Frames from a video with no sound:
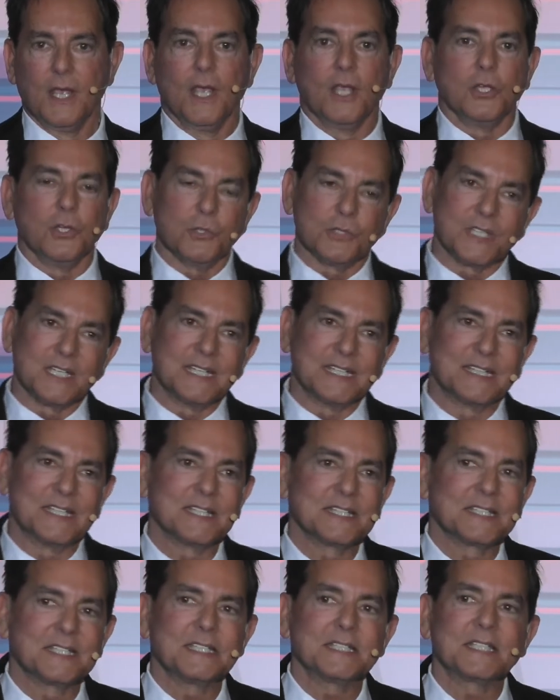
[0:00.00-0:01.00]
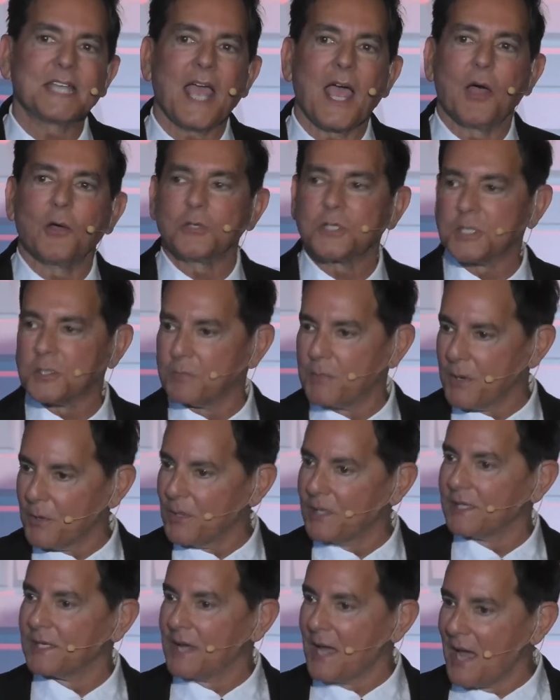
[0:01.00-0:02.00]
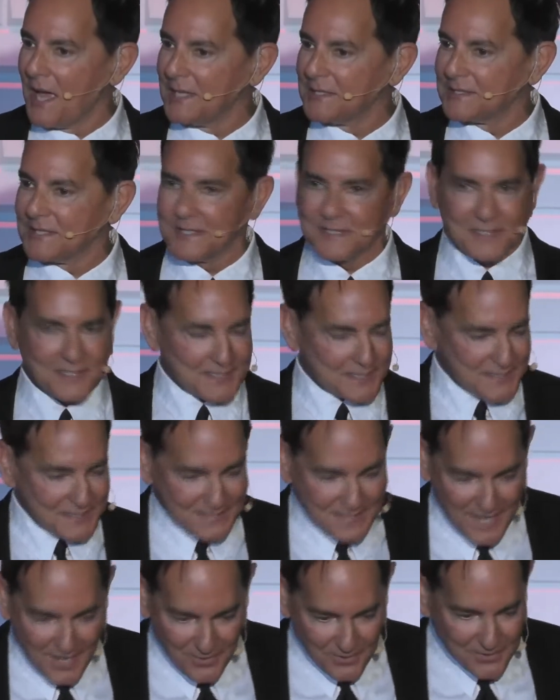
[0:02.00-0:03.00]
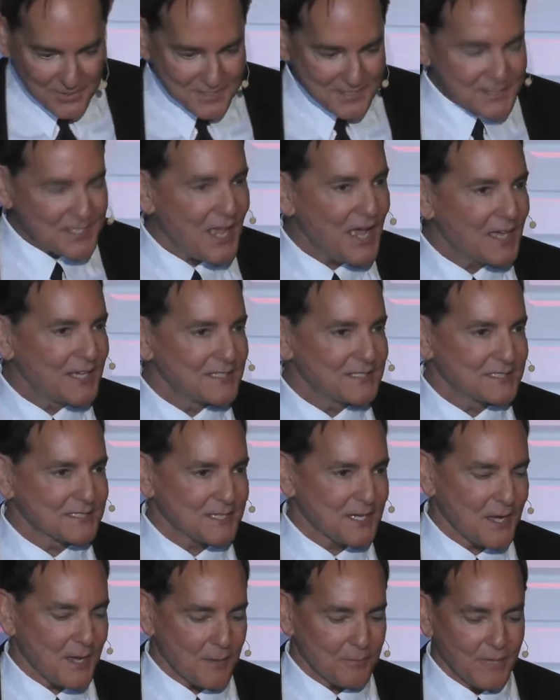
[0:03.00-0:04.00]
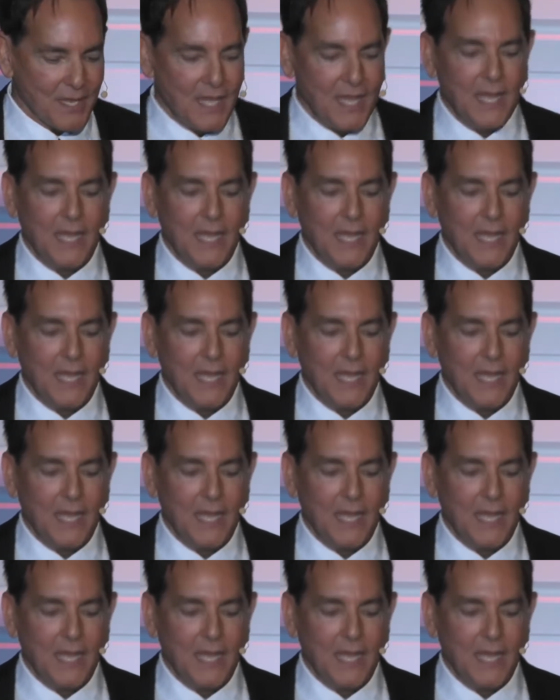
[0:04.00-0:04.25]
You see, this is how Spirit guides us. This is how the signs come.